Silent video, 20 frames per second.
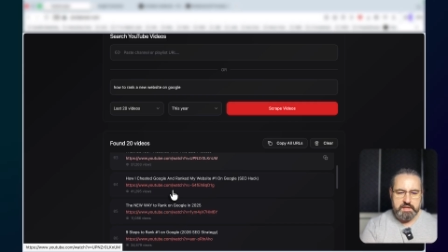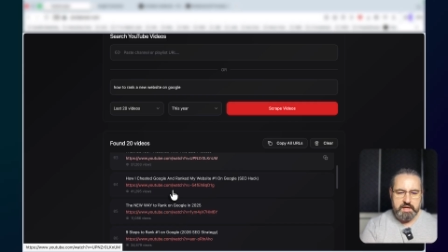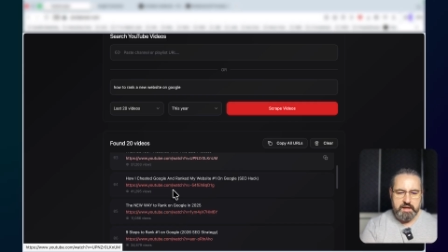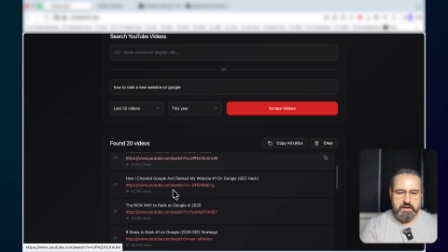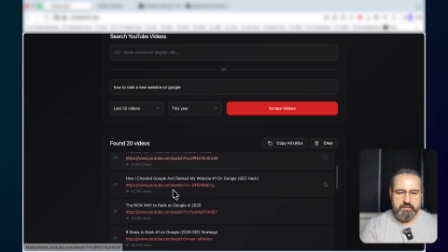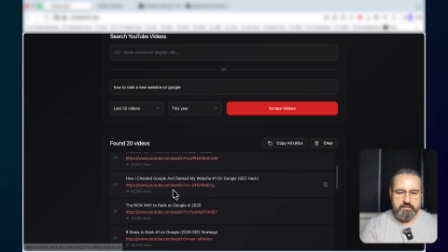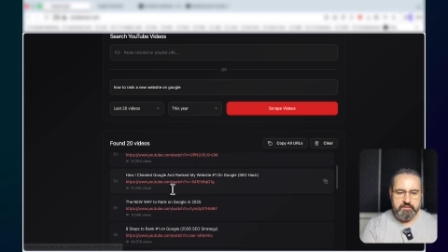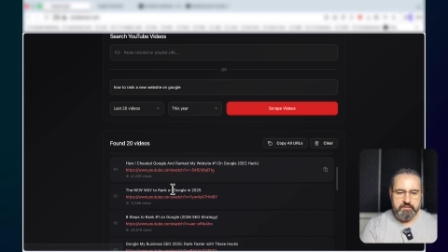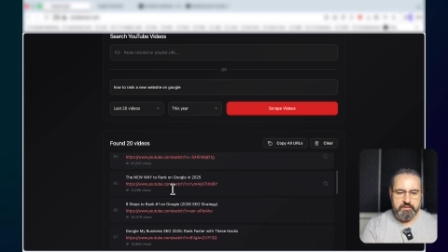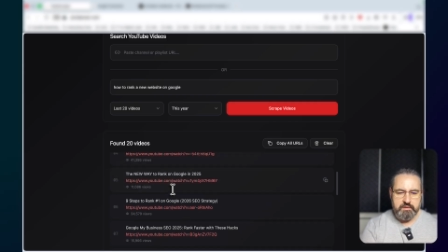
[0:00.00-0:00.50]

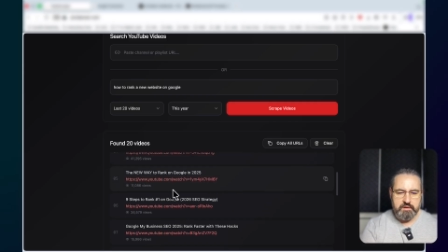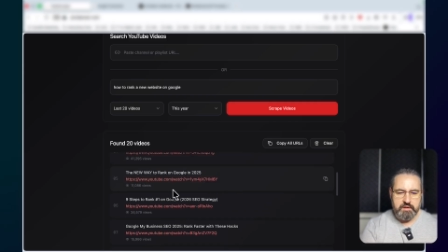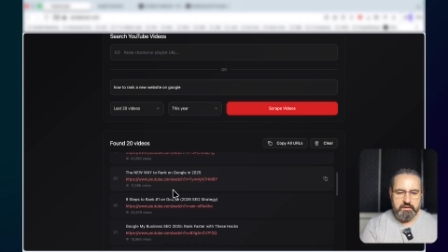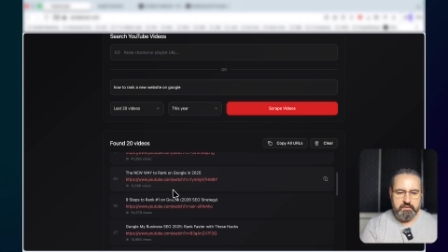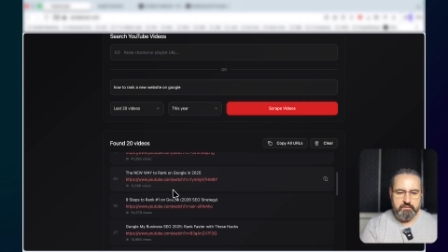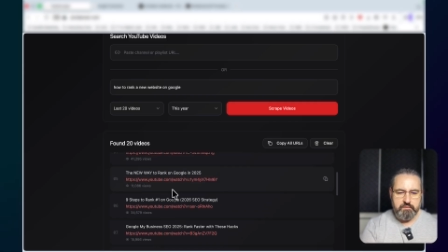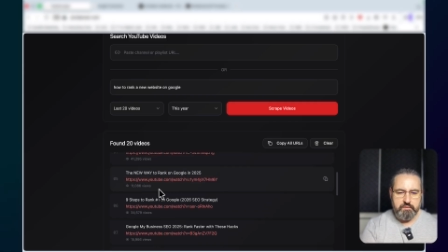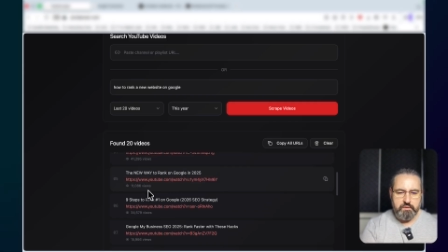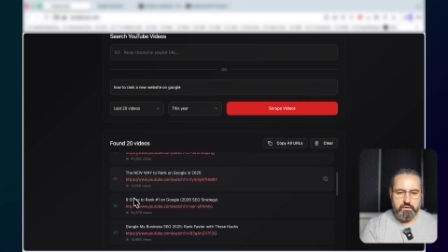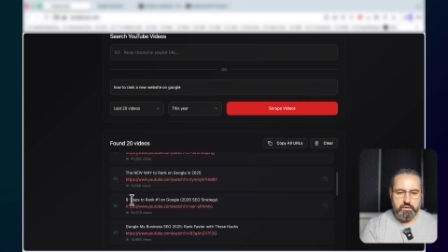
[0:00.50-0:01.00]
have uh,
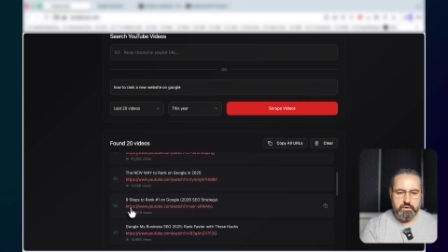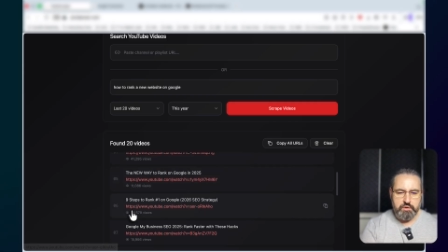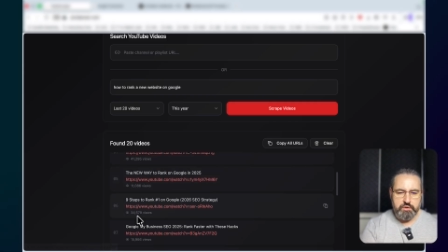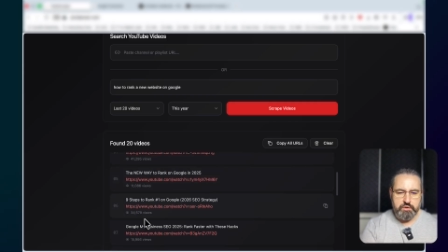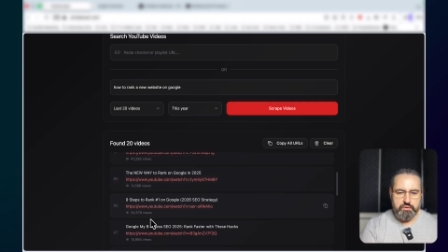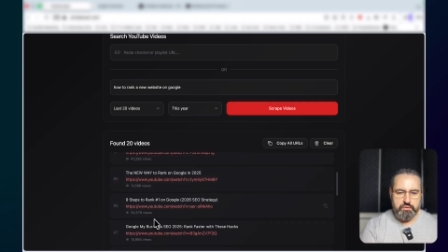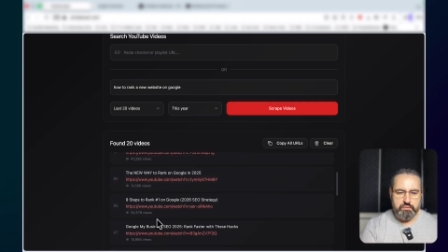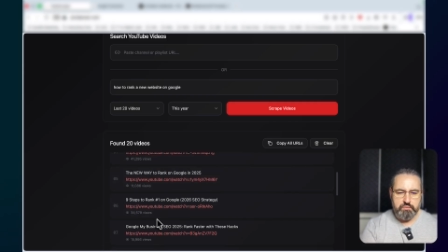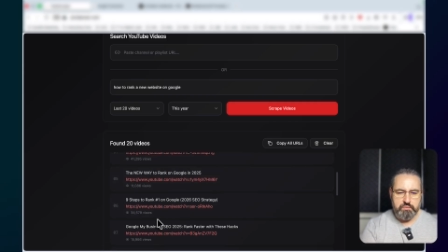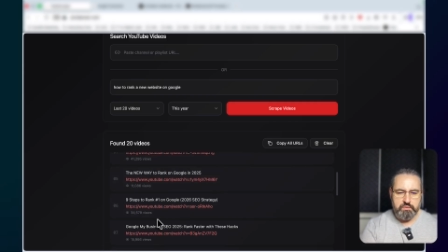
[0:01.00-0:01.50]

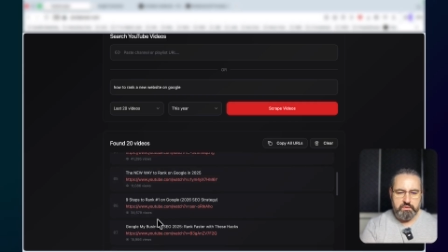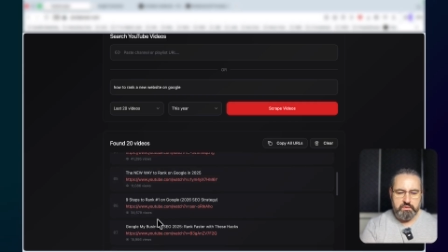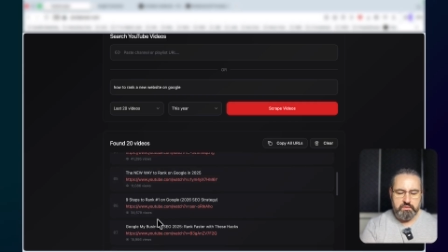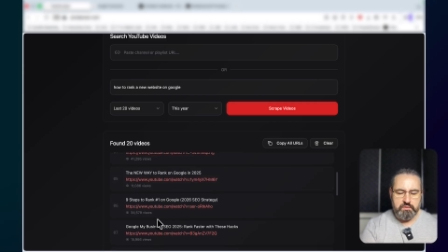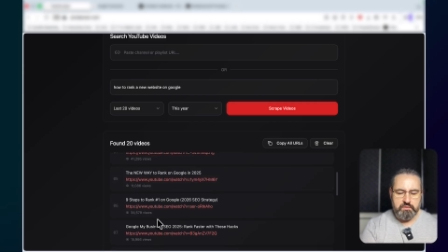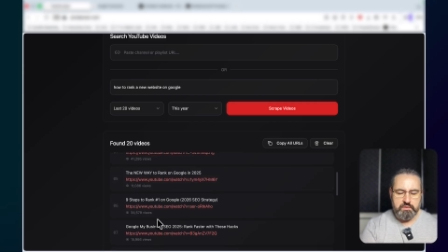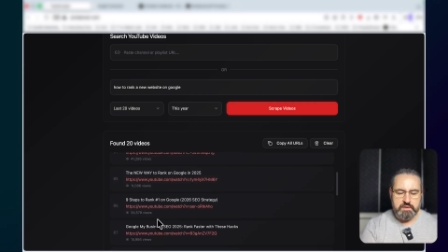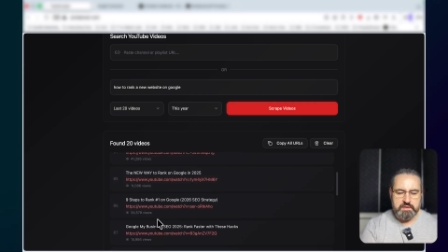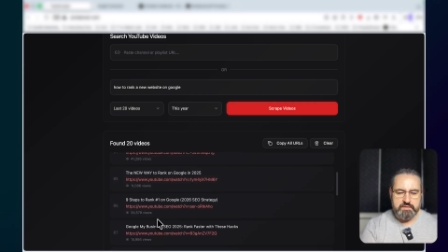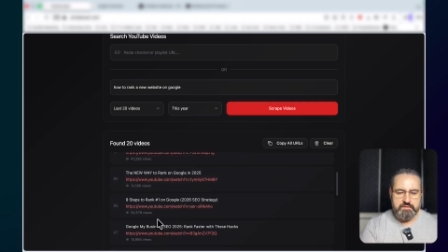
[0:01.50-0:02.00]
volume
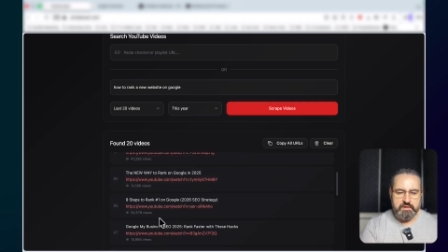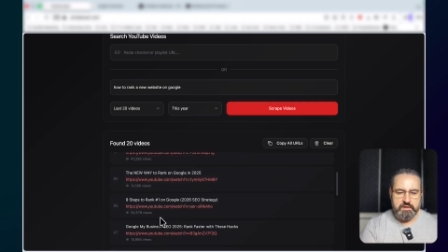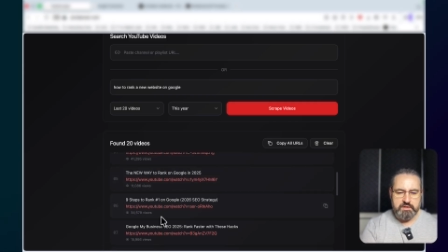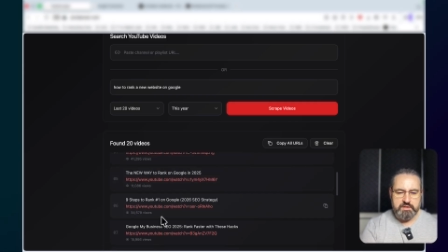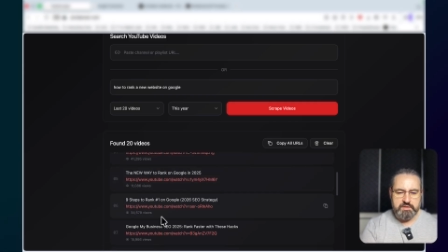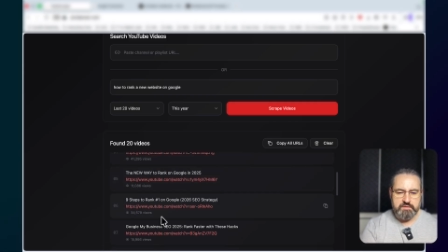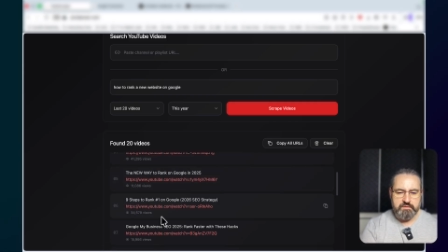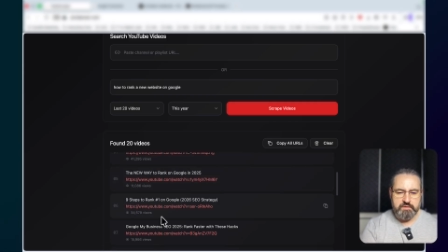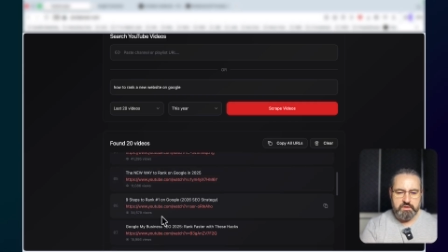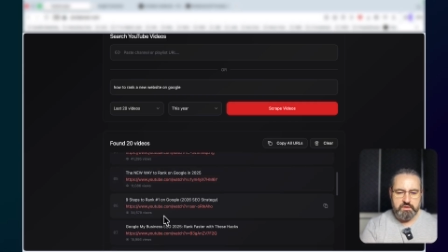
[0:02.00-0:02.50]
as far
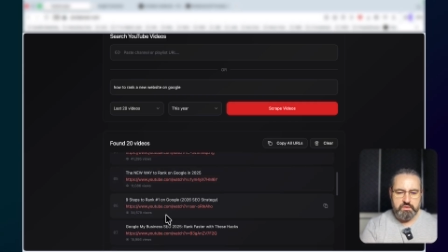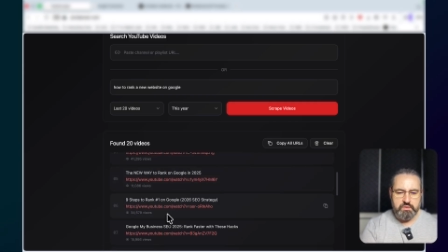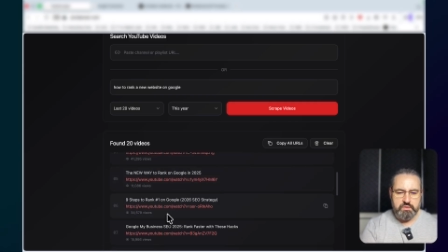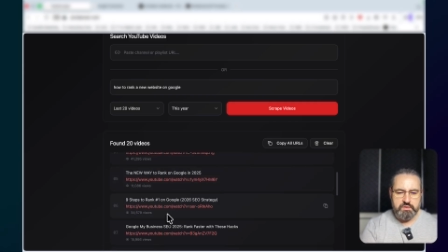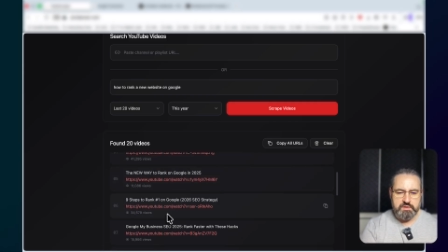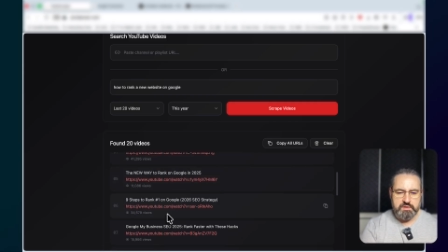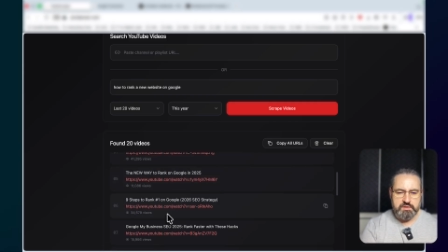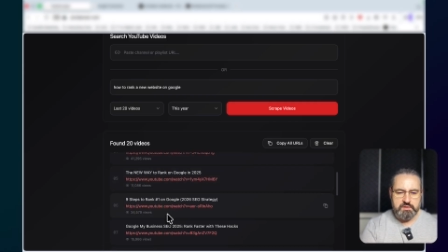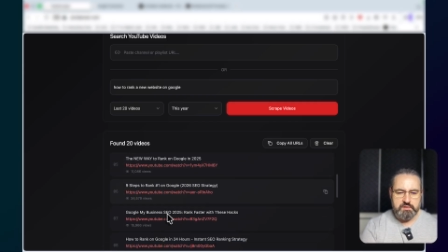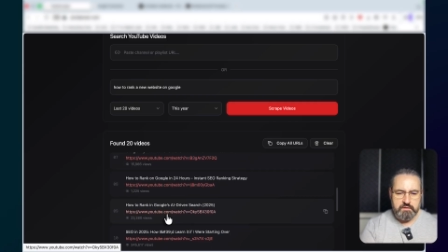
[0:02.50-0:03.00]
as
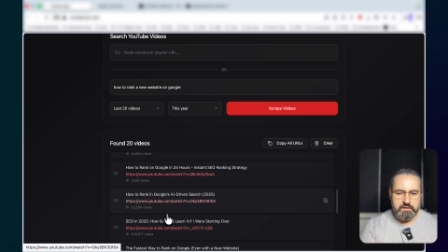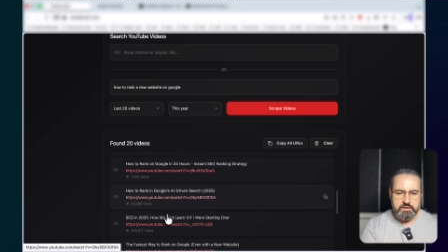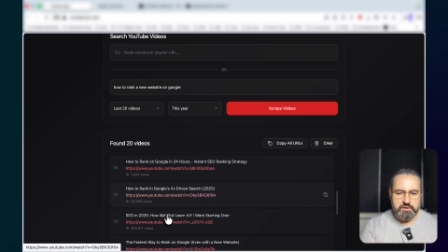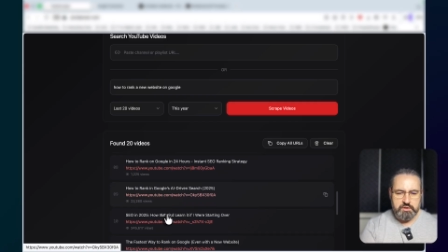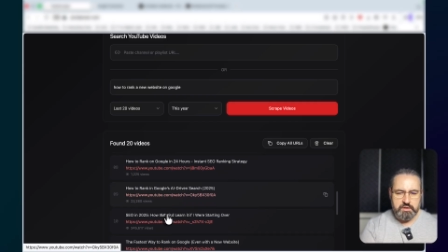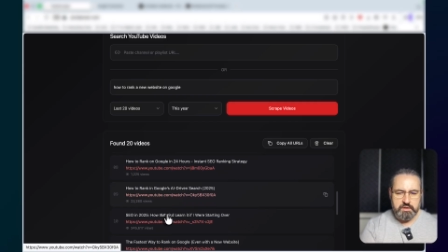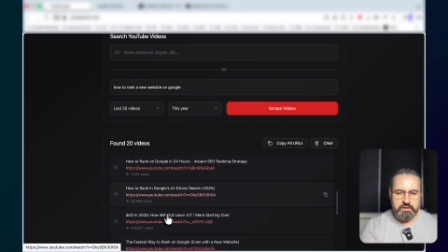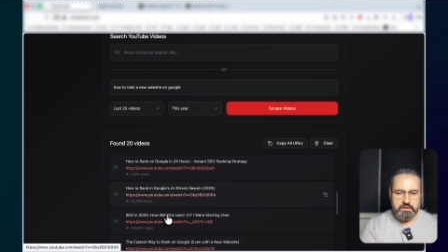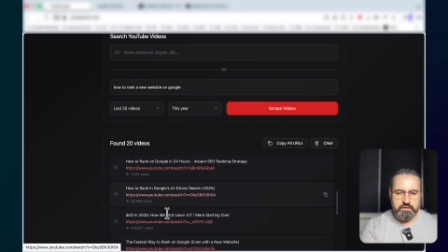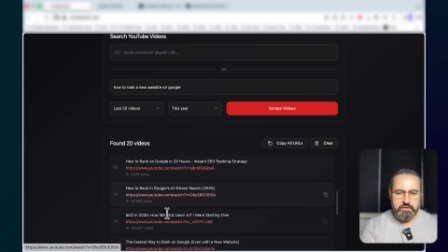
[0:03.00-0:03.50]
views that you
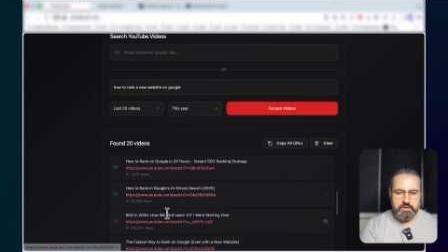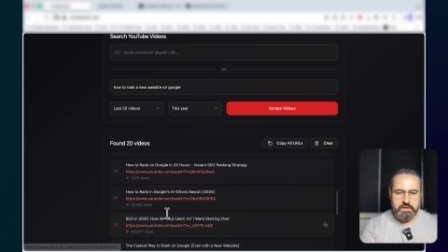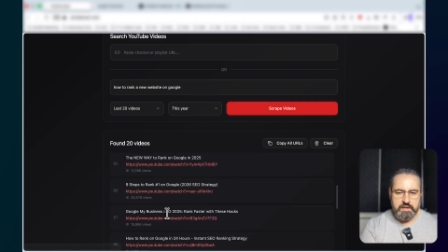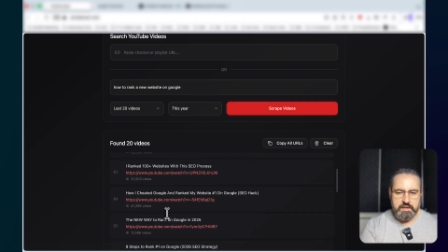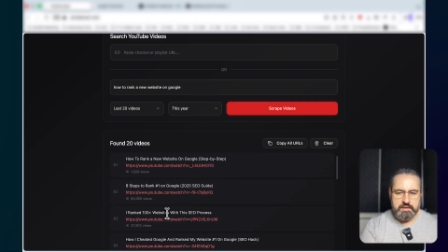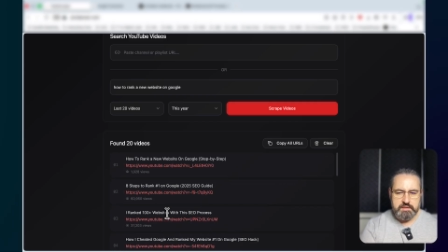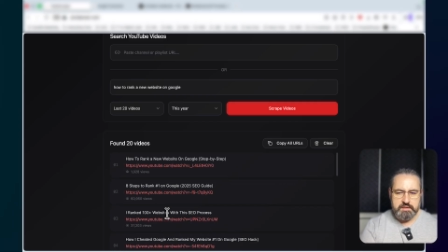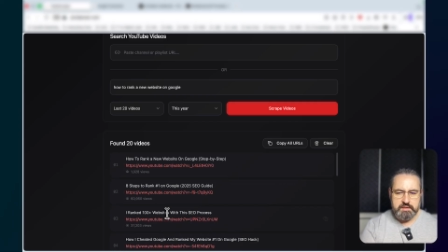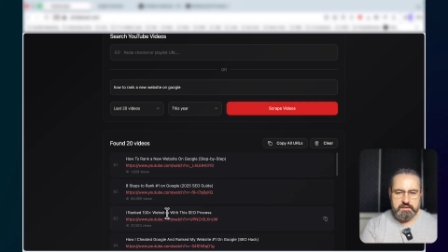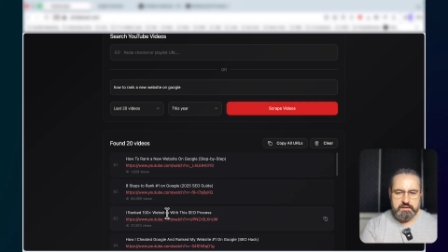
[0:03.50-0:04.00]
can look
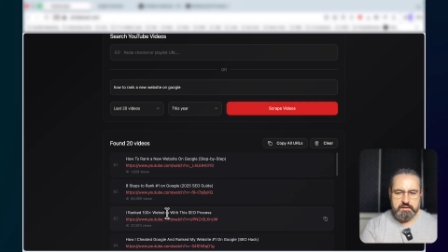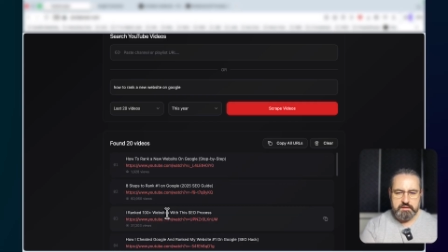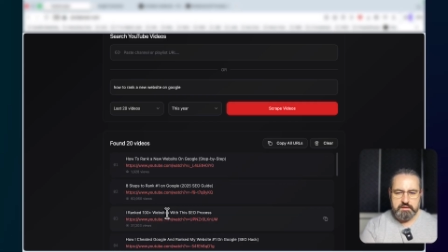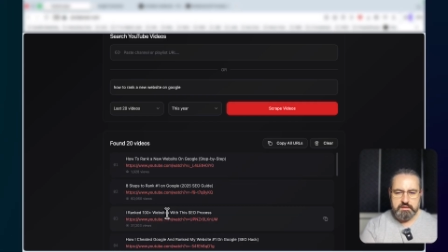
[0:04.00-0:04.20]
at.